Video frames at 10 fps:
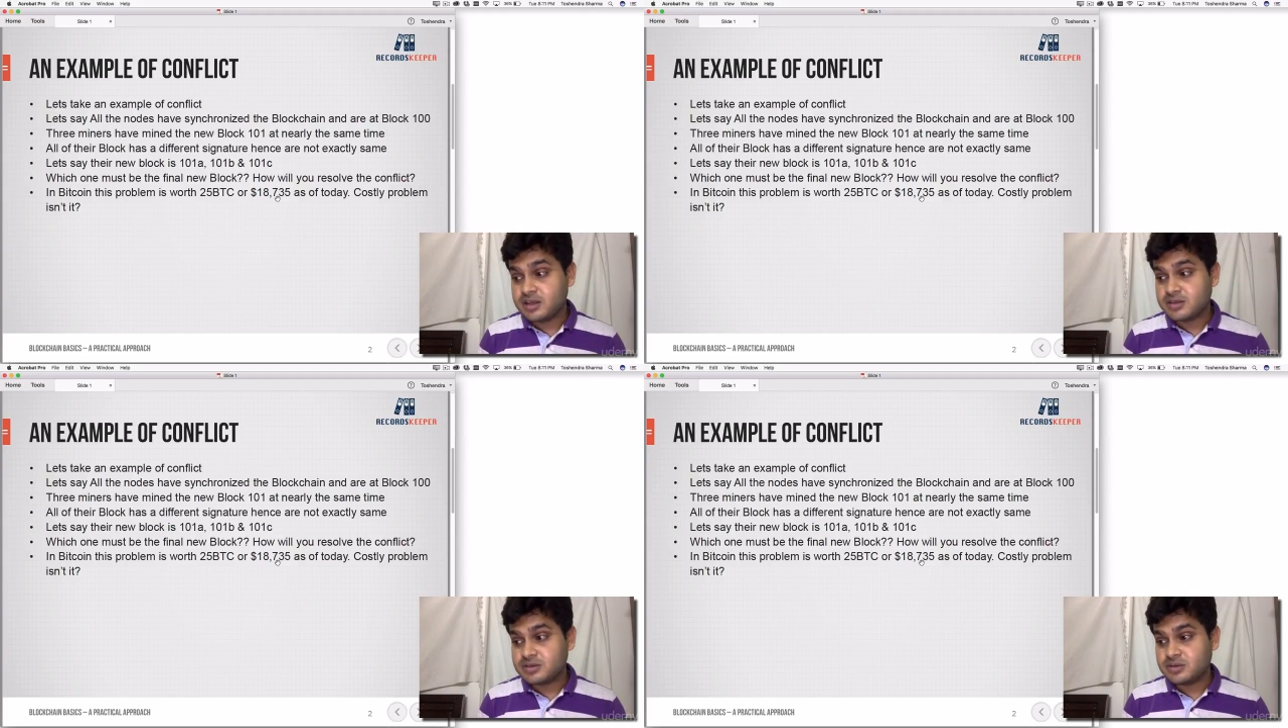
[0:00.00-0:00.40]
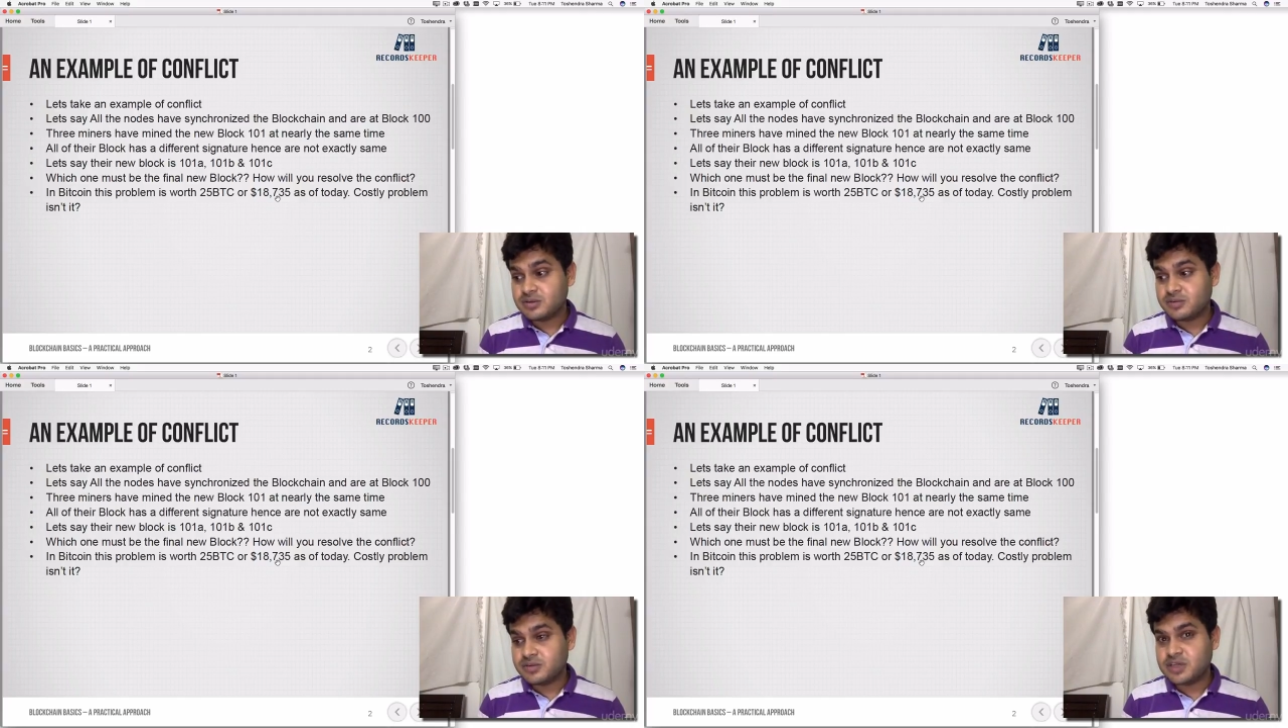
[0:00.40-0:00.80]

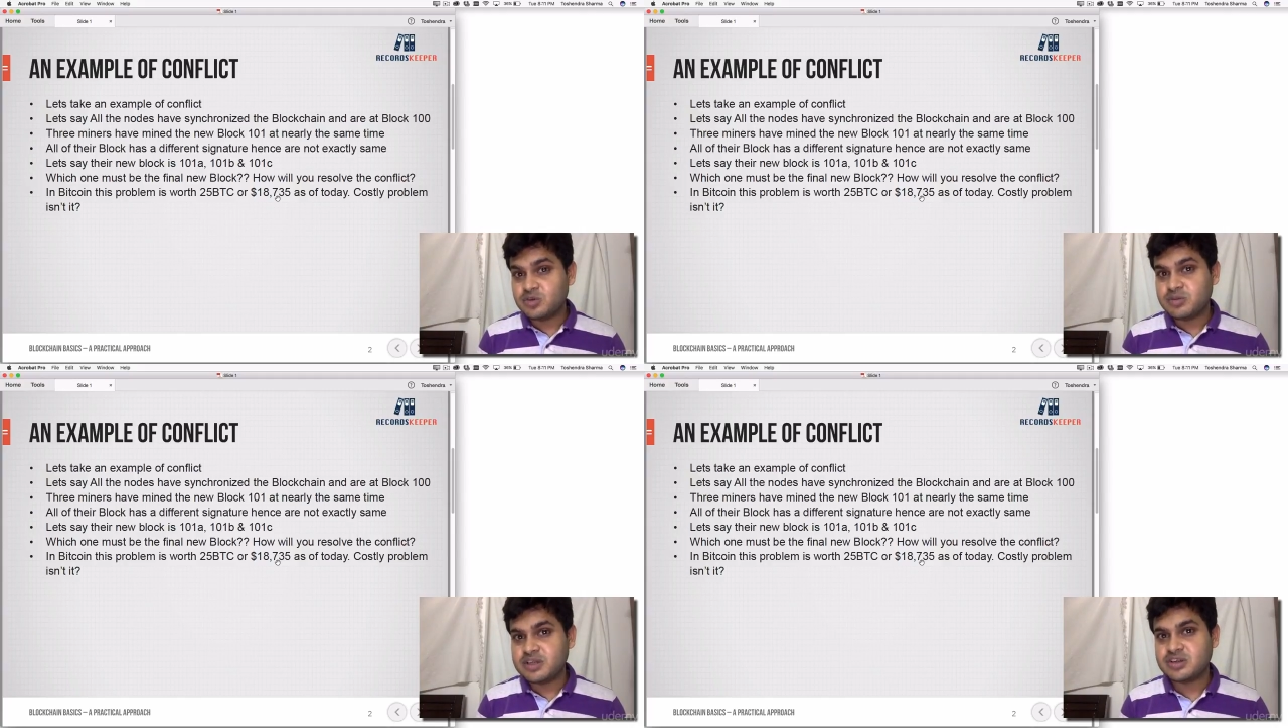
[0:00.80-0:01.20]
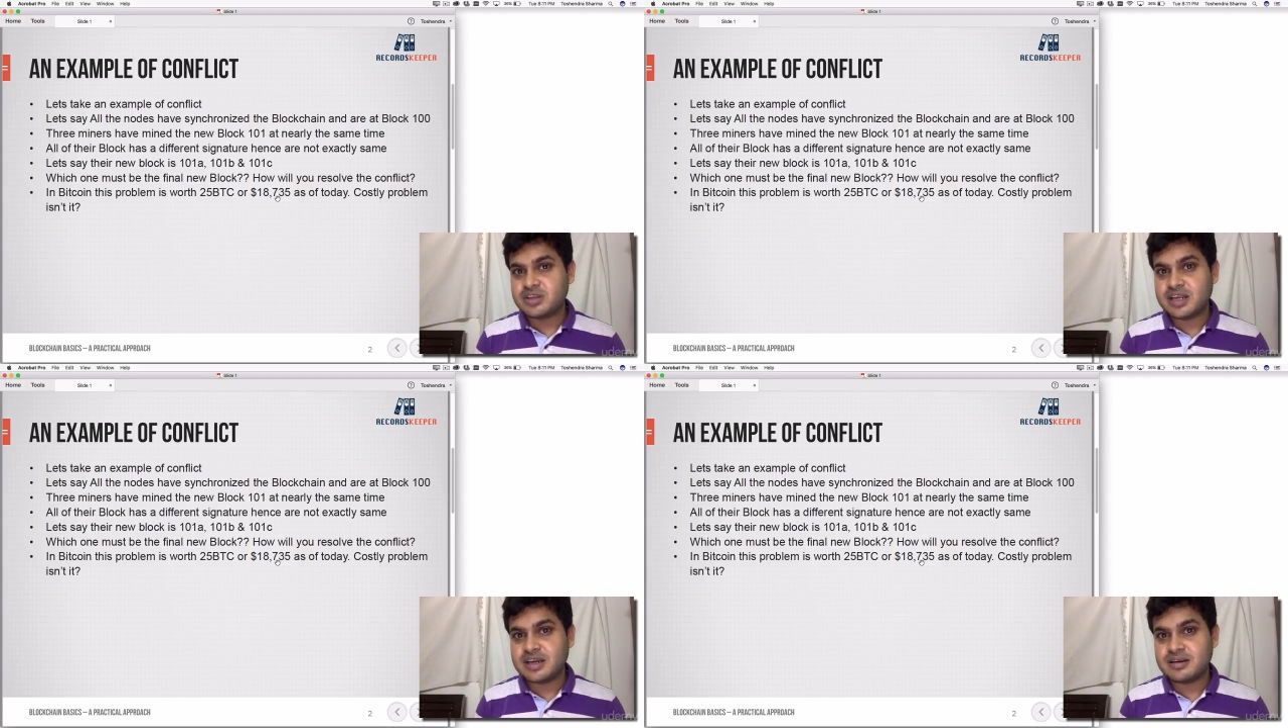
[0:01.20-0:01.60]
so we need to make sure
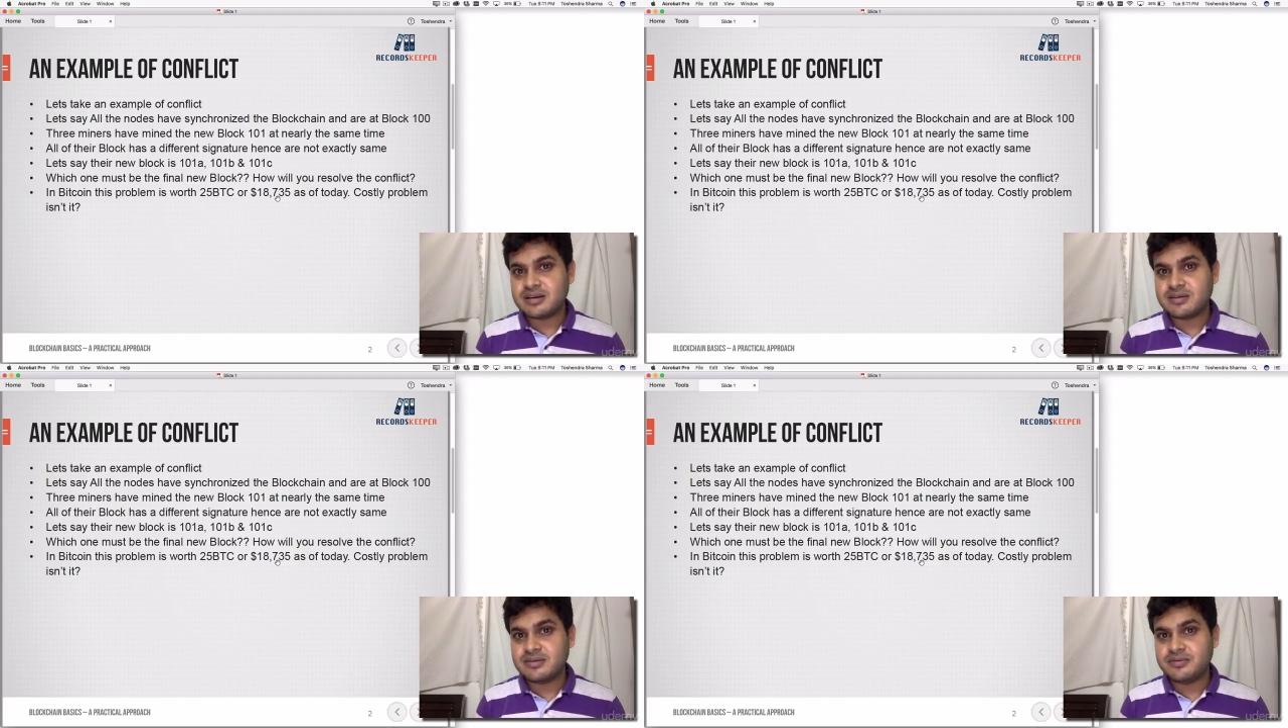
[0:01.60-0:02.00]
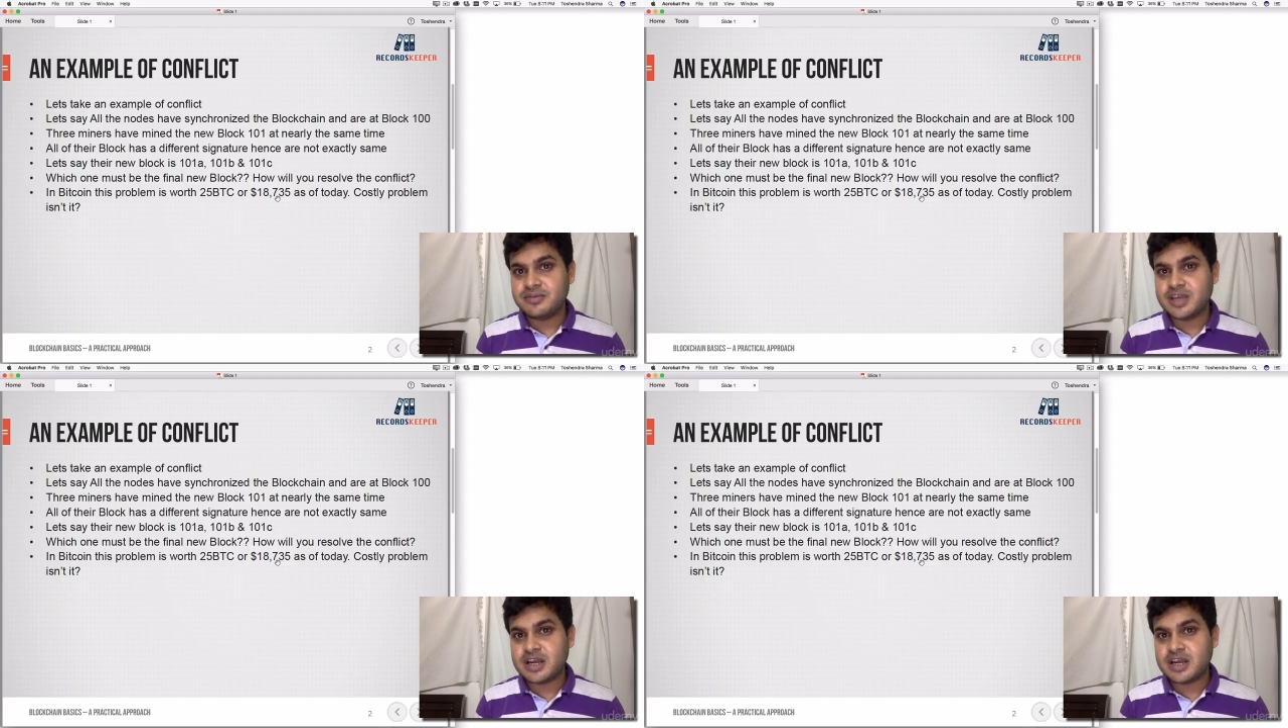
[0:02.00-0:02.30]
that we